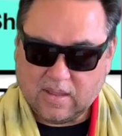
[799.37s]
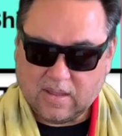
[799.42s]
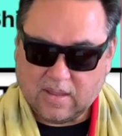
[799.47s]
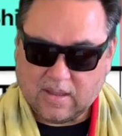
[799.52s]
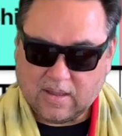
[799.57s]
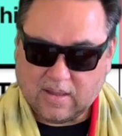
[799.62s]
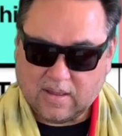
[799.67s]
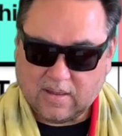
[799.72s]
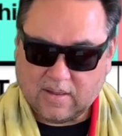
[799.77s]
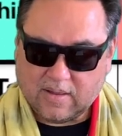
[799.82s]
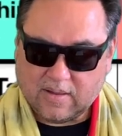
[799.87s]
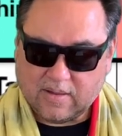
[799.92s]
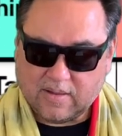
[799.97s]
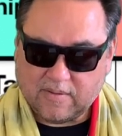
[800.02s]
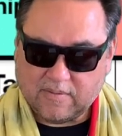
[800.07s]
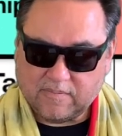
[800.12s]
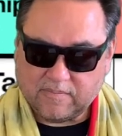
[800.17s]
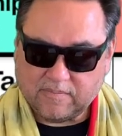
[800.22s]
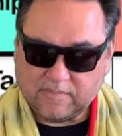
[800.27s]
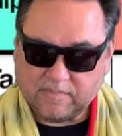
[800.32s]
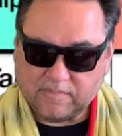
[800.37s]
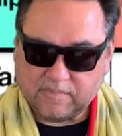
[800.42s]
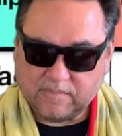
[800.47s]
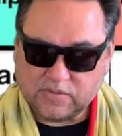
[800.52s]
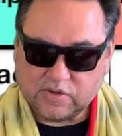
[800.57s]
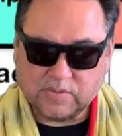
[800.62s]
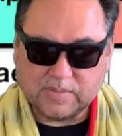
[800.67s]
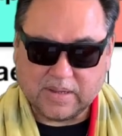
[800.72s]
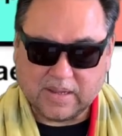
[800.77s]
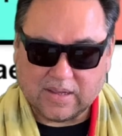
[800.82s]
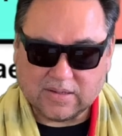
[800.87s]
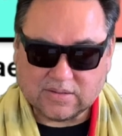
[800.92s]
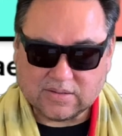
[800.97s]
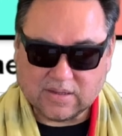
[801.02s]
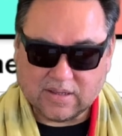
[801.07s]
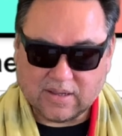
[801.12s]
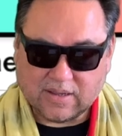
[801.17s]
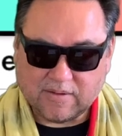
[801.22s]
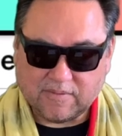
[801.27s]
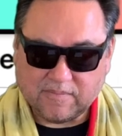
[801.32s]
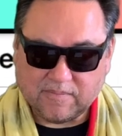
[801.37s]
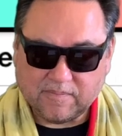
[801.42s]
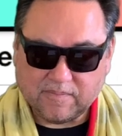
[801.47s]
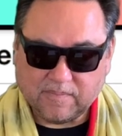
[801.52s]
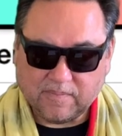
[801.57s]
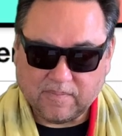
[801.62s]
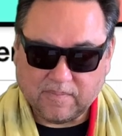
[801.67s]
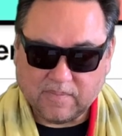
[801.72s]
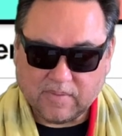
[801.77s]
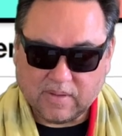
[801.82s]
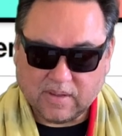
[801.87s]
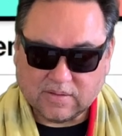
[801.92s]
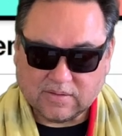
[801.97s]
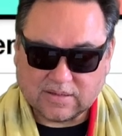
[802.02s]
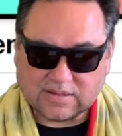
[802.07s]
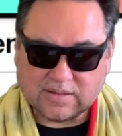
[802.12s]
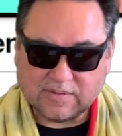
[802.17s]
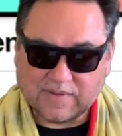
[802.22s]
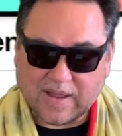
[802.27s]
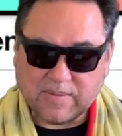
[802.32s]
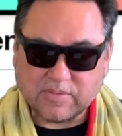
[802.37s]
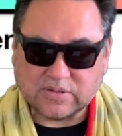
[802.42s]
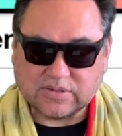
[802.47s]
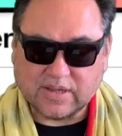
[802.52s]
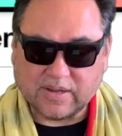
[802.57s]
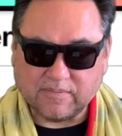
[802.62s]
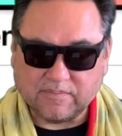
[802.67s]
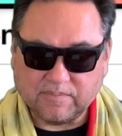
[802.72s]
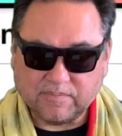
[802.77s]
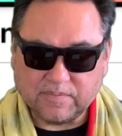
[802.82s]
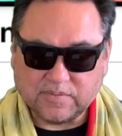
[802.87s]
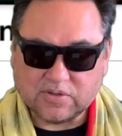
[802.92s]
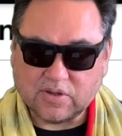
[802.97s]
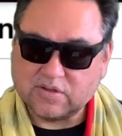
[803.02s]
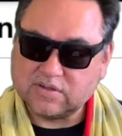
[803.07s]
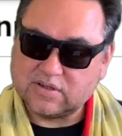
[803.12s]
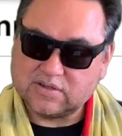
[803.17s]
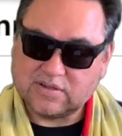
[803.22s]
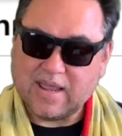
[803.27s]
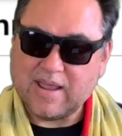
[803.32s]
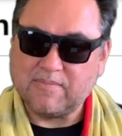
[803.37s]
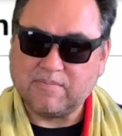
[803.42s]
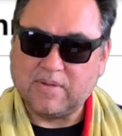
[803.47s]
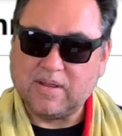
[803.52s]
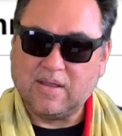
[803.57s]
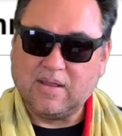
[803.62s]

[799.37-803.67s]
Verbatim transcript: Um, excuse me, it's uh, sixty-five percent, so it's the same.